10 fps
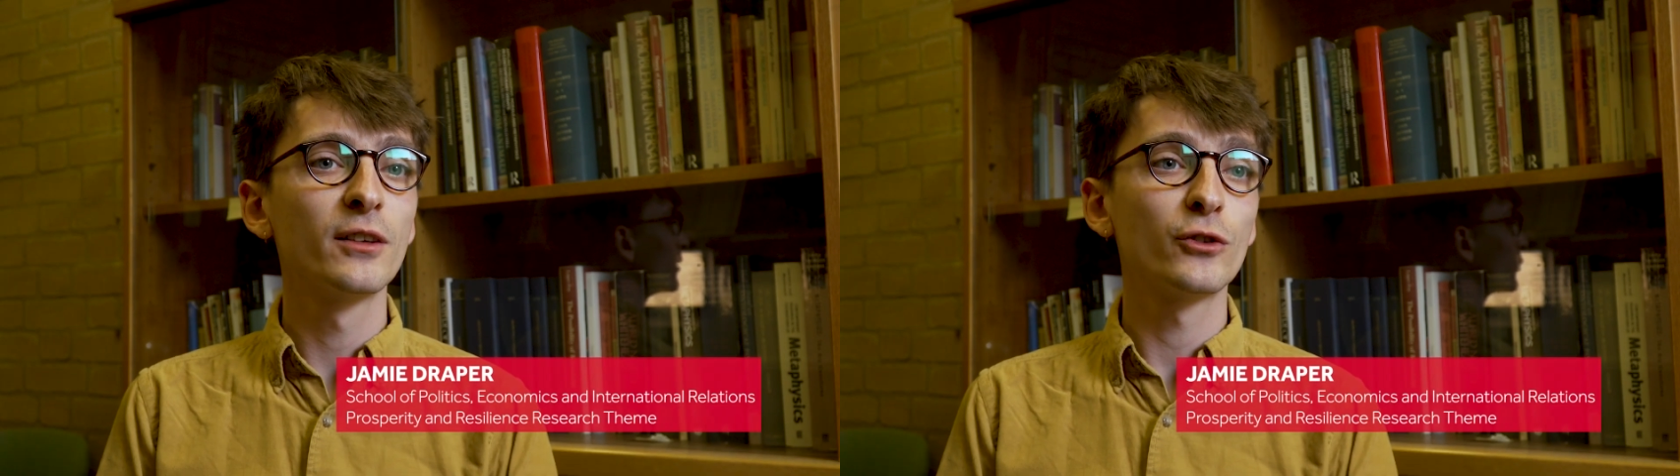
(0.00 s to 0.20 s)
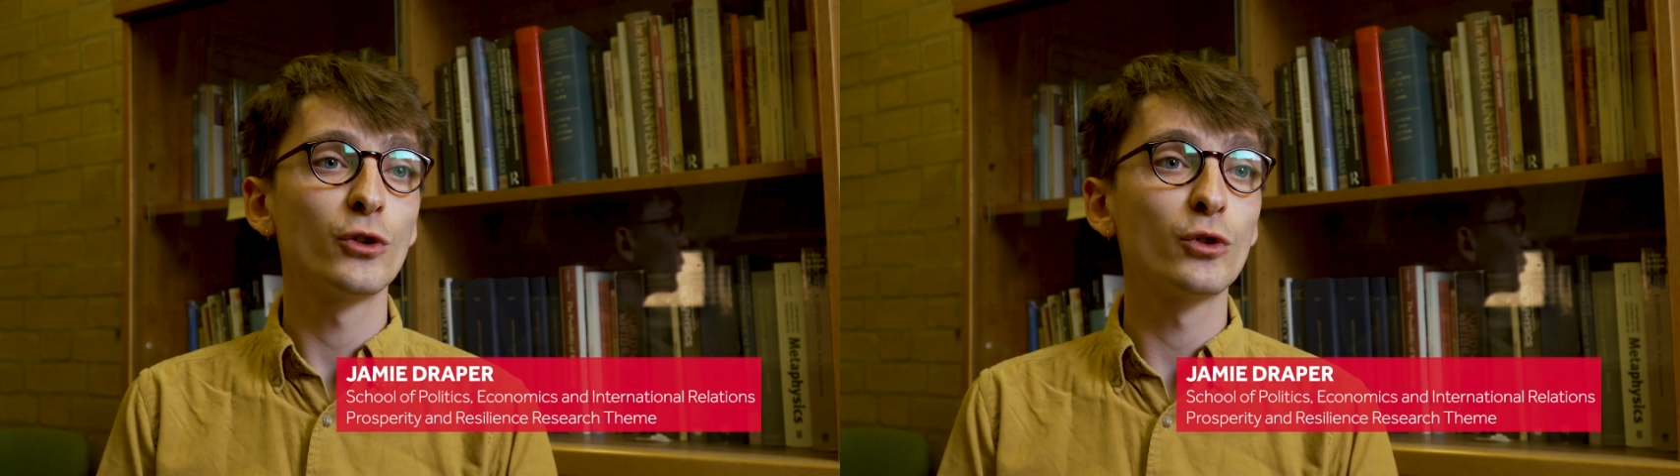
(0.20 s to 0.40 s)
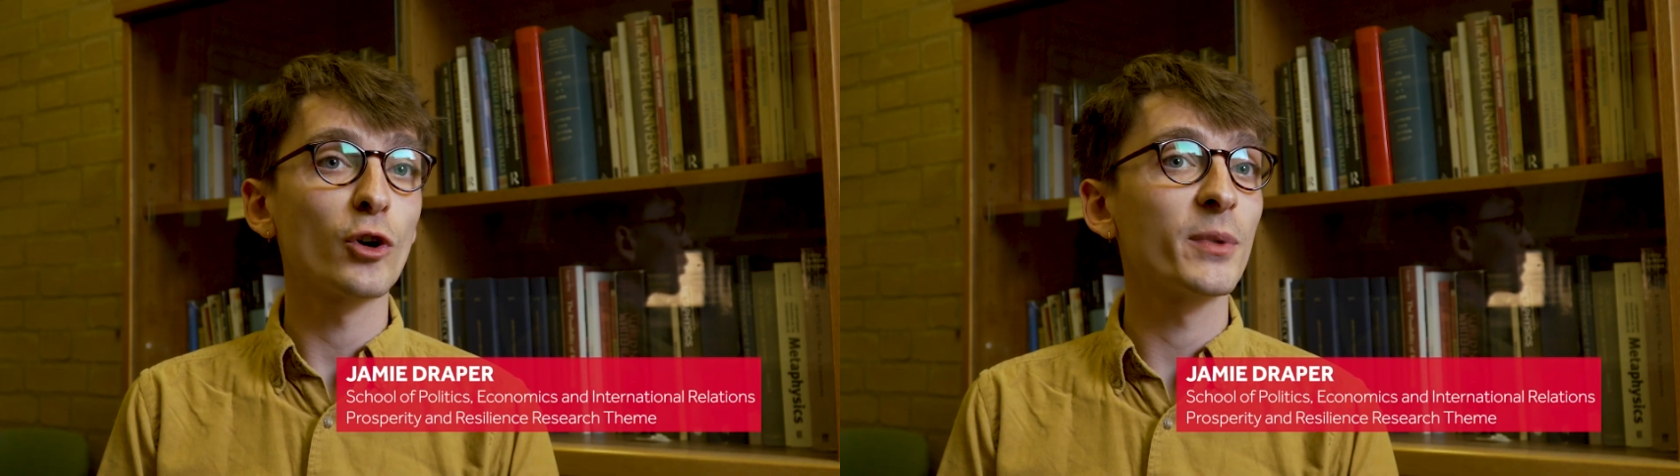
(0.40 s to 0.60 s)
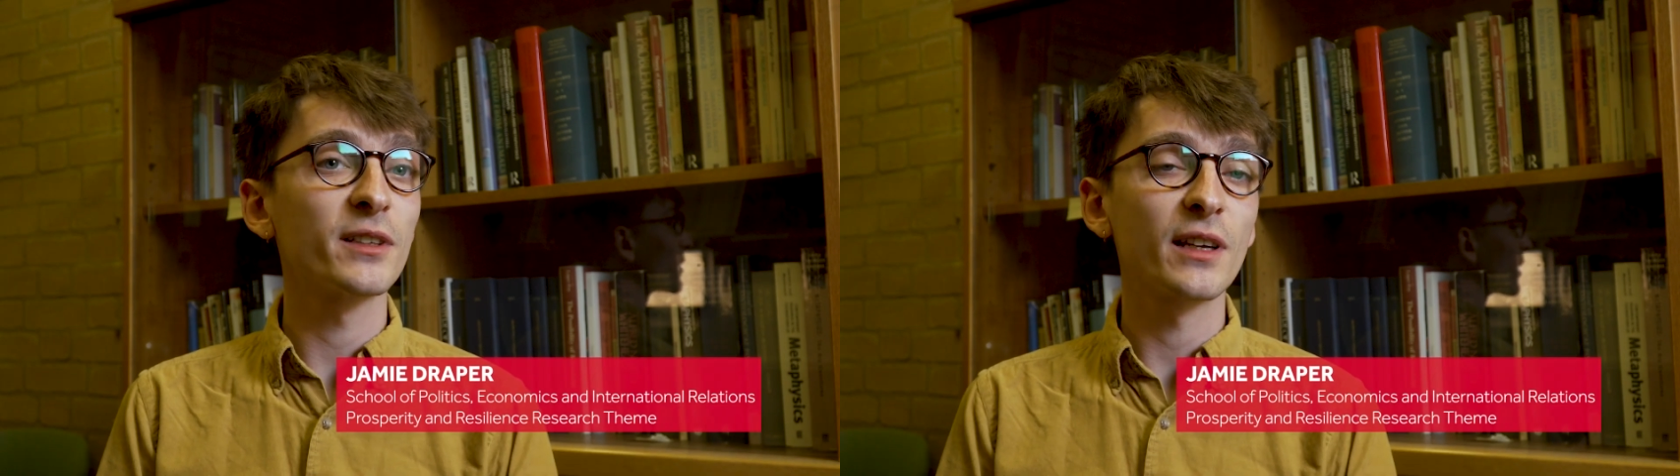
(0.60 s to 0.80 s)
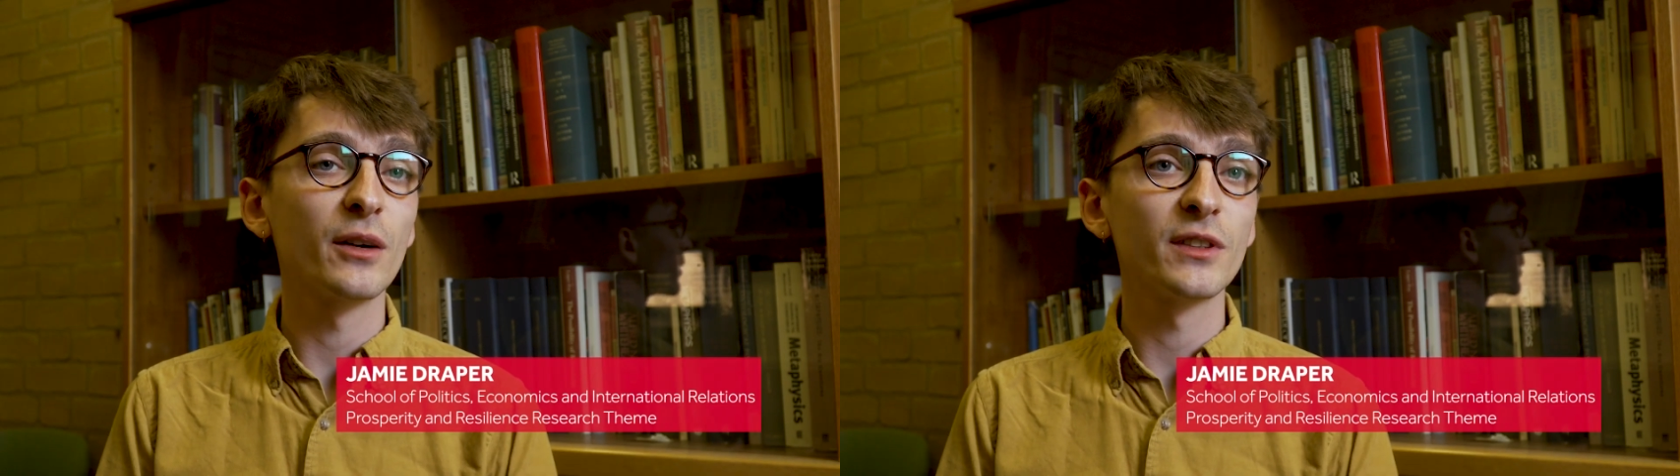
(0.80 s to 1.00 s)
two
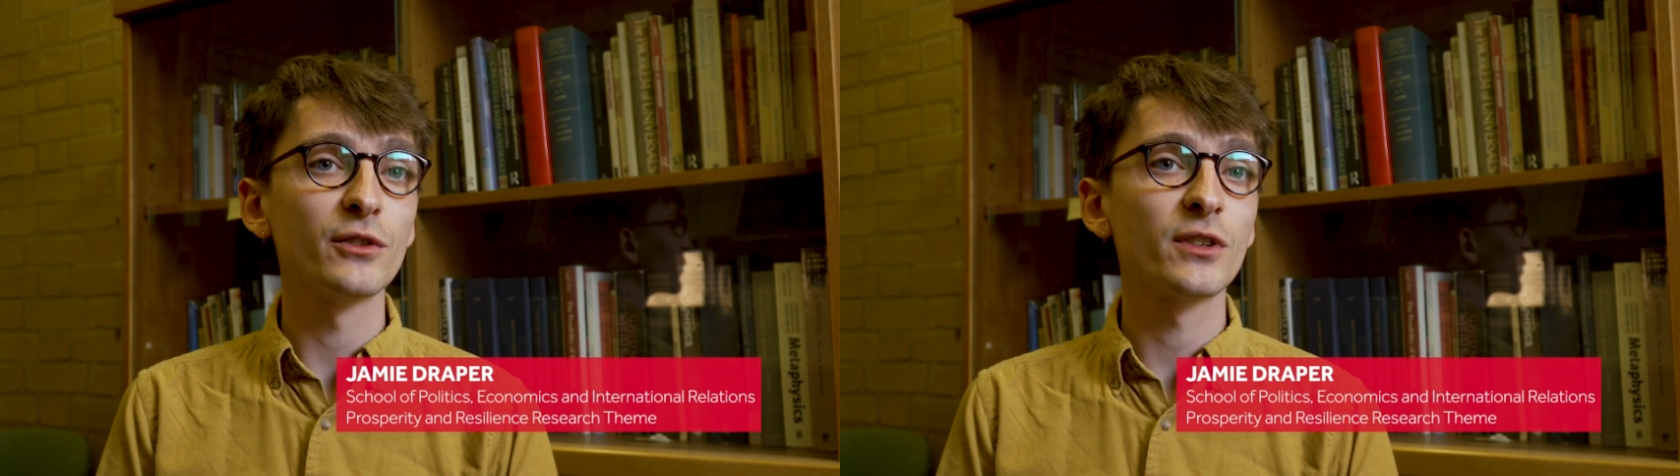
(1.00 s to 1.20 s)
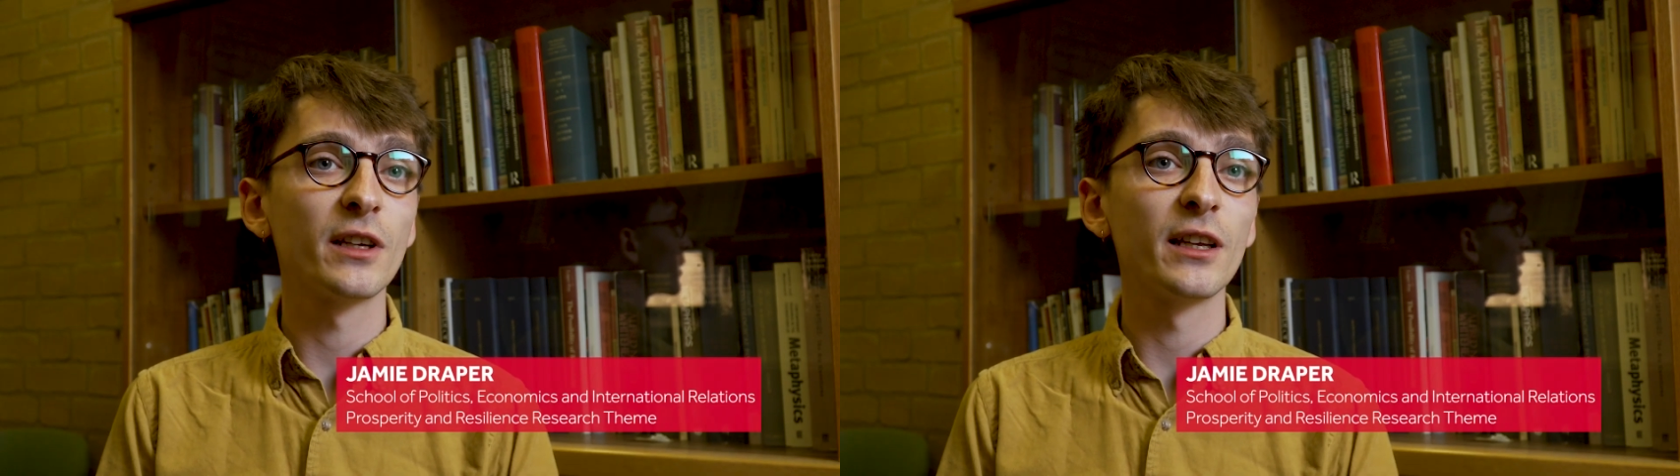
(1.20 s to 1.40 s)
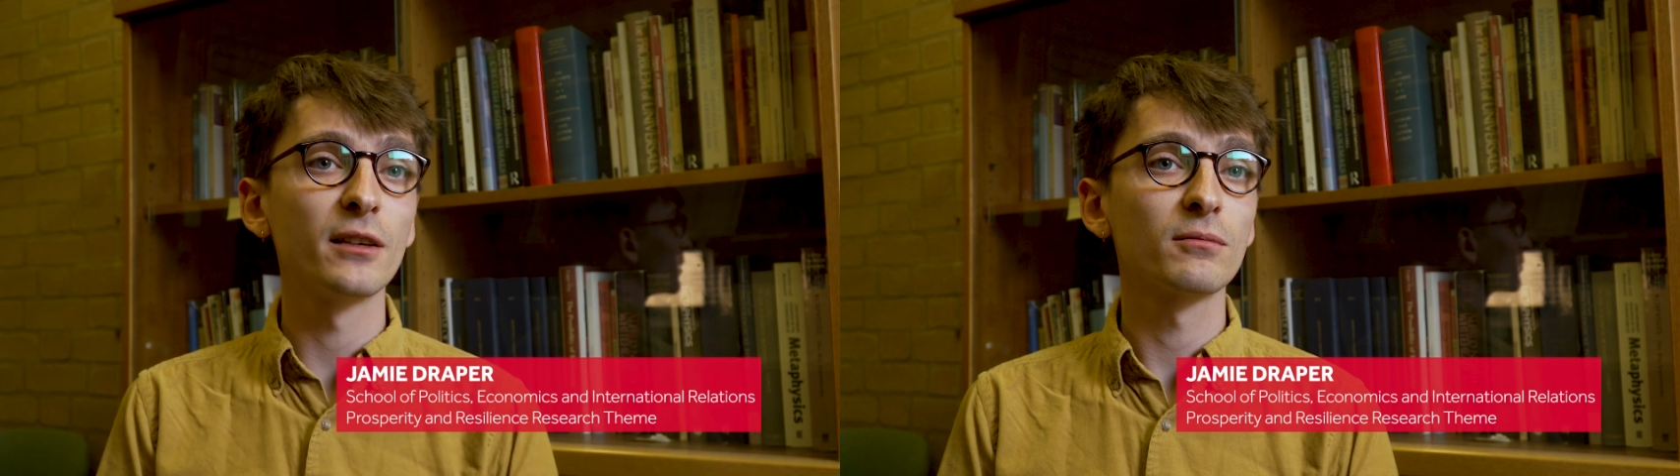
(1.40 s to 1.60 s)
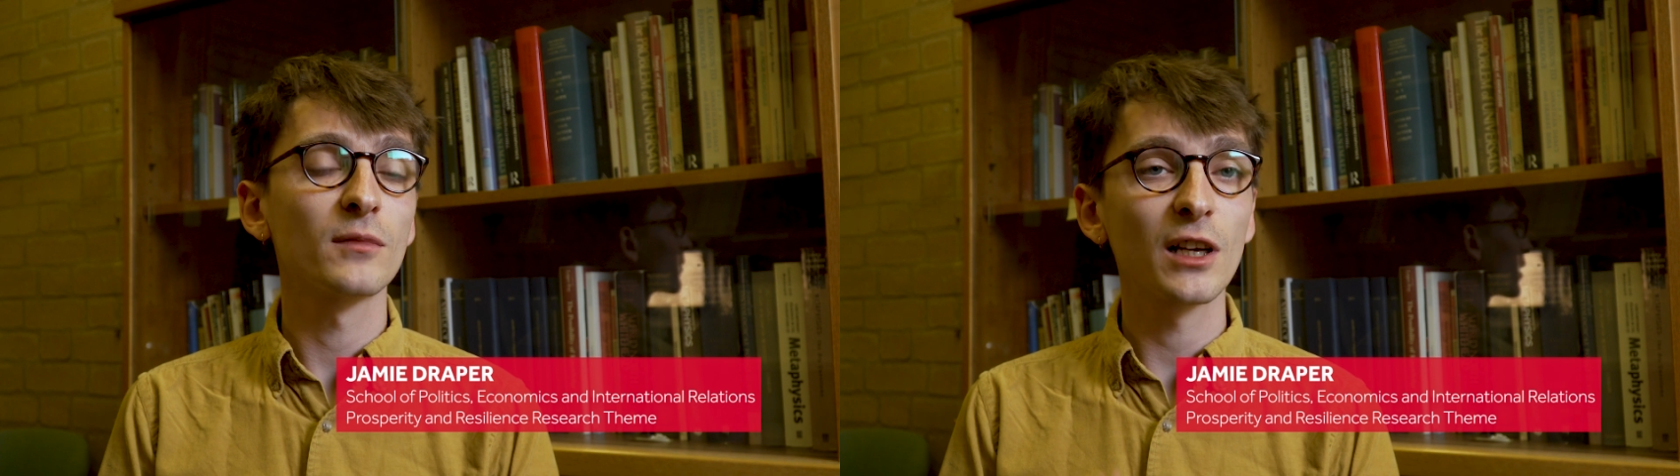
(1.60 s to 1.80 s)
topics that I was interested in,